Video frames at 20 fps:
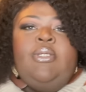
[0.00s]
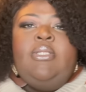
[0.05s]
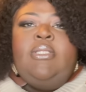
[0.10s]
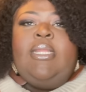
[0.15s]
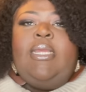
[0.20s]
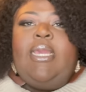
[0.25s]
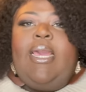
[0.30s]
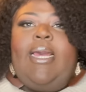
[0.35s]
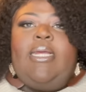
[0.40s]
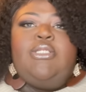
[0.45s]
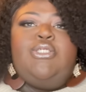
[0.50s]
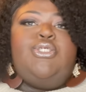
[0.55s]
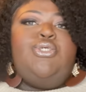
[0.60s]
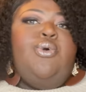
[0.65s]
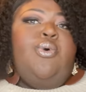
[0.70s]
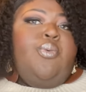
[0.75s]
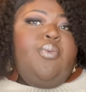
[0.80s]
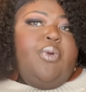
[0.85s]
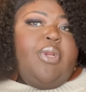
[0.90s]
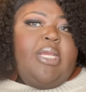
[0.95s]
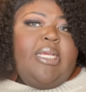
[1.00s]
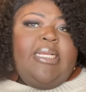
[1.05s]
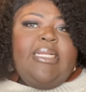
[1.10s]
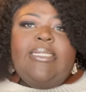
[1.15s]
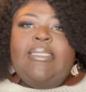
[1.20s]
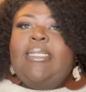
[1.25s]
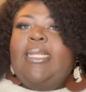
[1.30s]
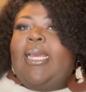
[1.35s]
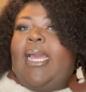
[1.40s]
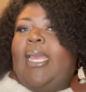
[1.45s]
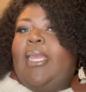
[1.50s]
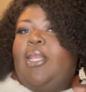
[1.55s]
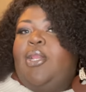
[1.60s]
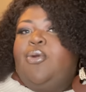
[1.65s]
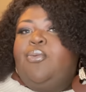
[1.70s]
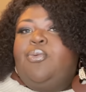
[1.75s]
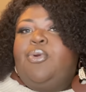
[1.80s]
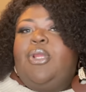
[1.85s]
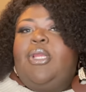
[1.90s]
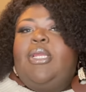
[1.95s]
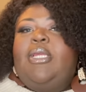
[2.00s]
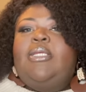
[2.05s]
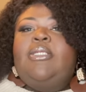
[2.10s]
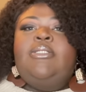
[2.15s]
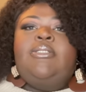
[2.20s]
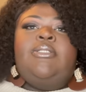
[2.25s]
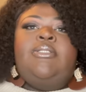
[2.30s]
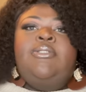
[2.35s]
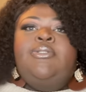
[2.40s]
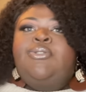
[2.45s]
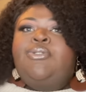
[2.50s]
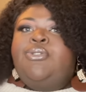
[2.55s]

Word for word: They got jewelry, they got earrings.